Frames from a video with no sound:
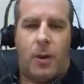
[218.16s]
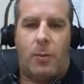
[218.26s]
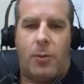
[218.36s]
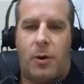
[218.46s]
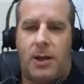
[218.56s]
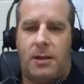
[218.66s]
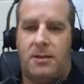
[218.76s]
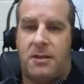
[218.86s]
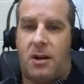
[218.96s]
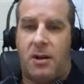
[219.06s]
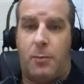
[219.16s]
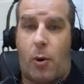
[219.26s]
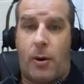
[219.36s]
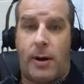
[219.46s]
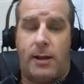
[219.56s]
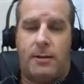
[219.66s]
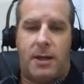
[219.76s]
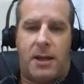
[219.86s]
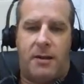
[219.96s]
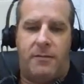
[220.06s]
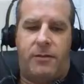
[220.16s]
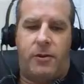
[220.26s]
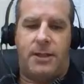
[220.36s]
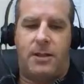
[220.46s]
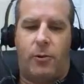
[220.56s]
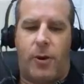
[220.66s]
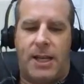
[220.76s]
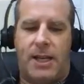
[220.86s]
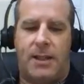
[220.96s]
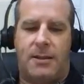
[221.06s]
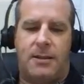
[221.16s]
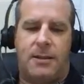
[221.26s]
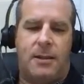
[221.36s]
Proteins are important. They influence gradients,